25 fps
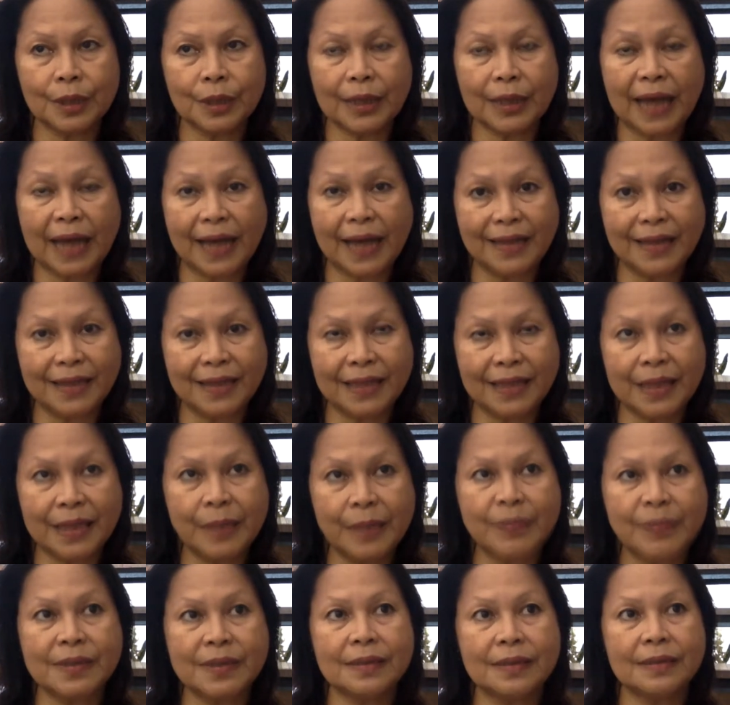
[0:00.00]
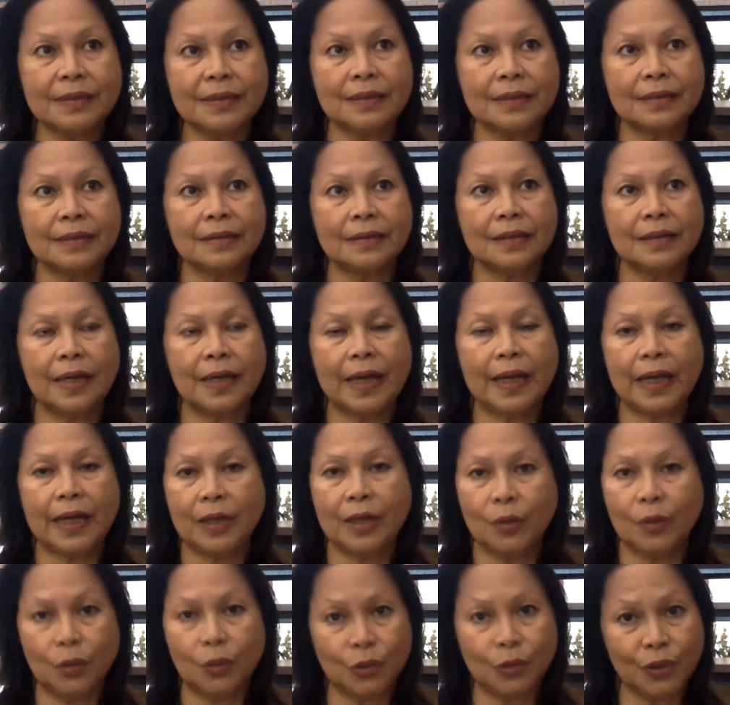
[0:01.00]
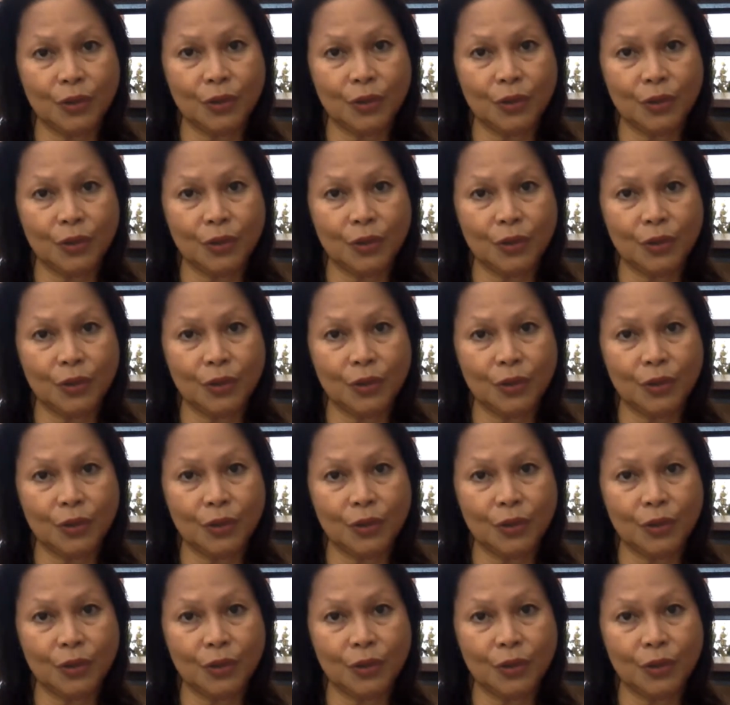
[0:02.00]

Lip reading: guide tips and also